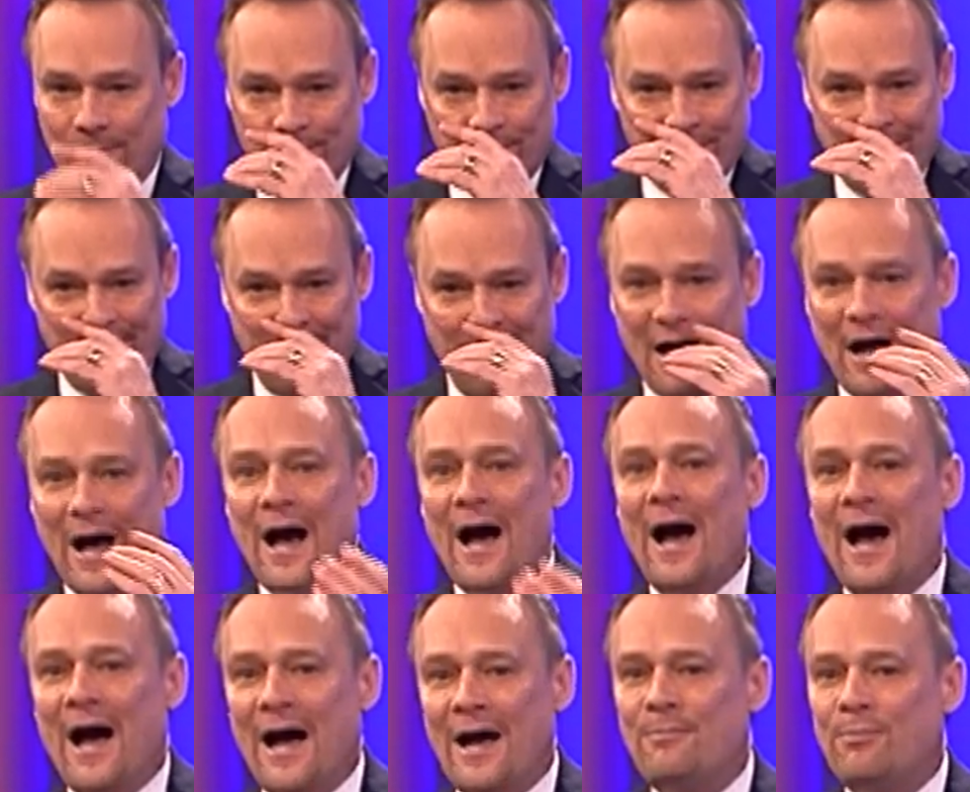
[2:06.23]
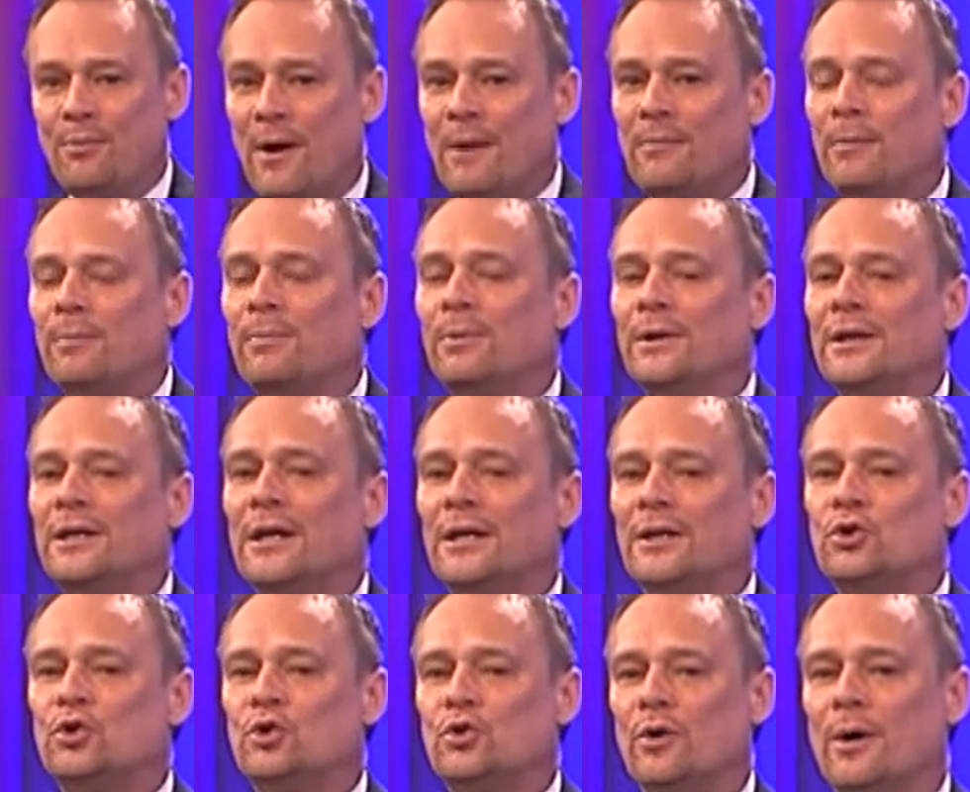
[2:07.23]
yeah, I probably get
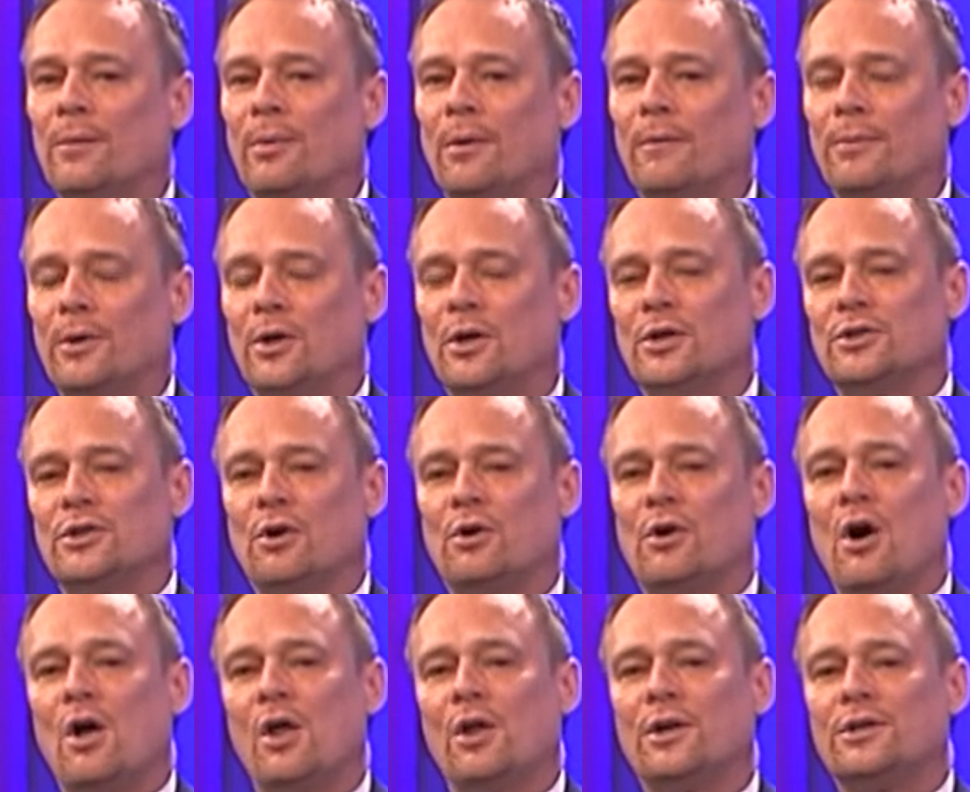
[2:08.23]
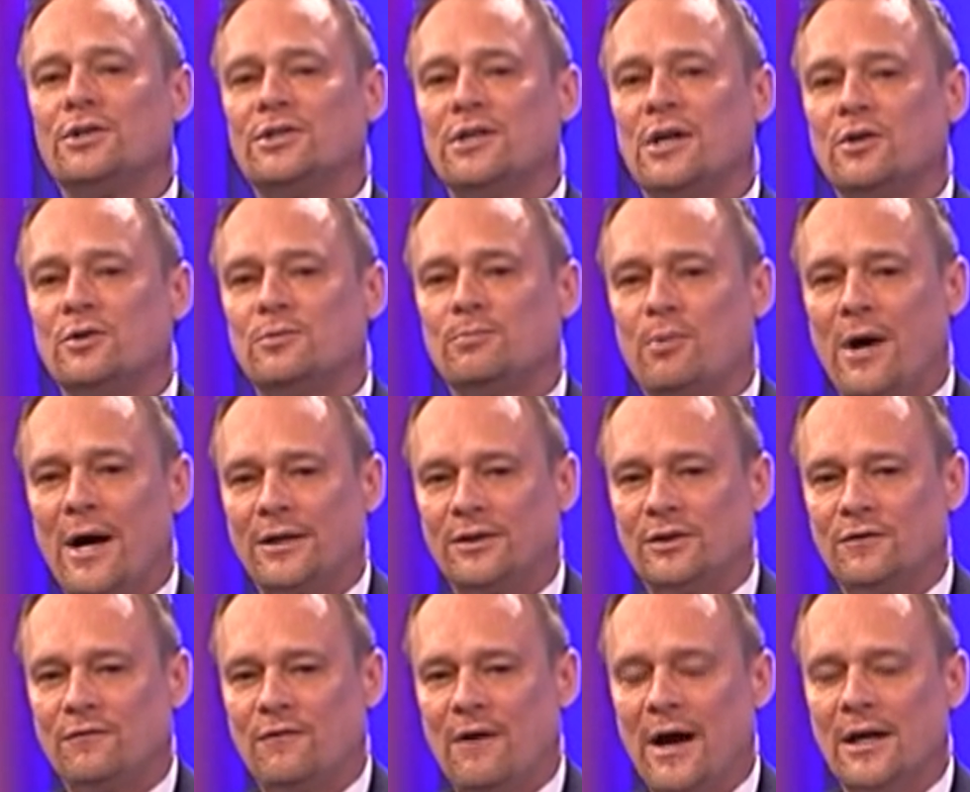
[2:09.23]
in trouble because they'll call it a sales
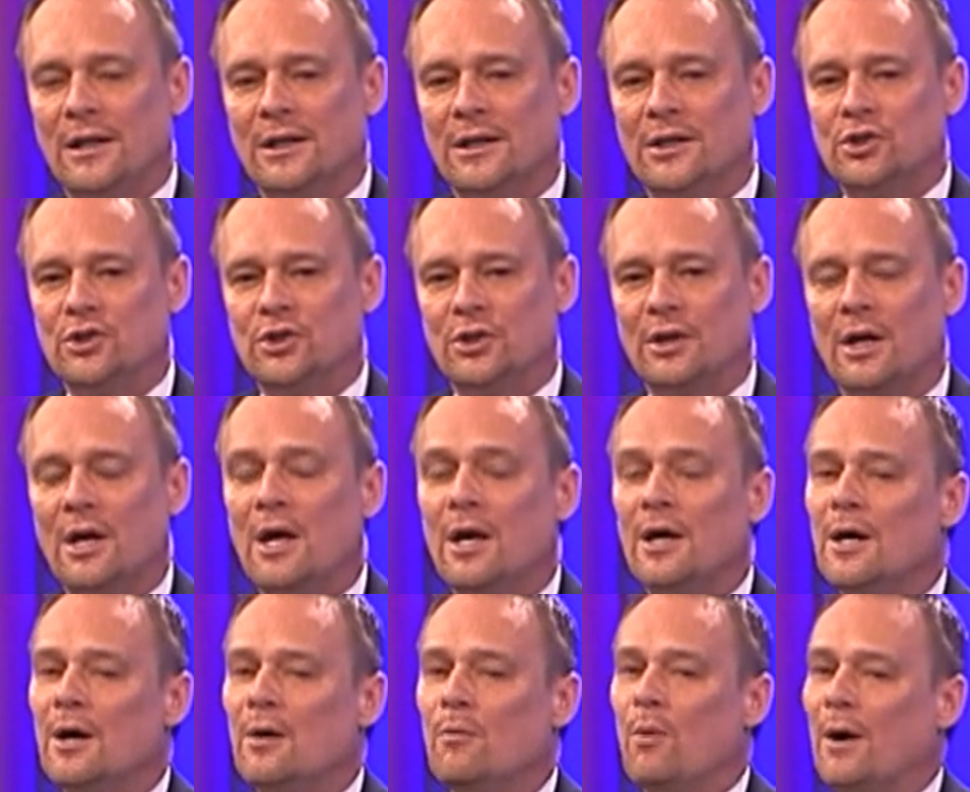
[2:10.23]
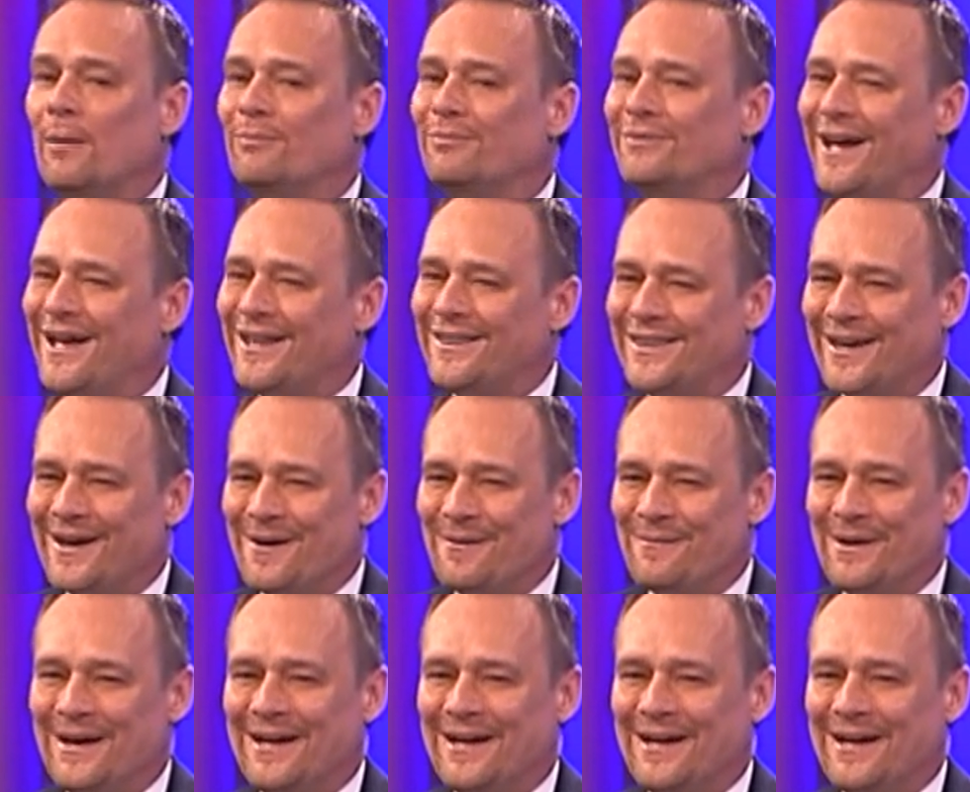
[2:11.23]
practice violation. Well, not them,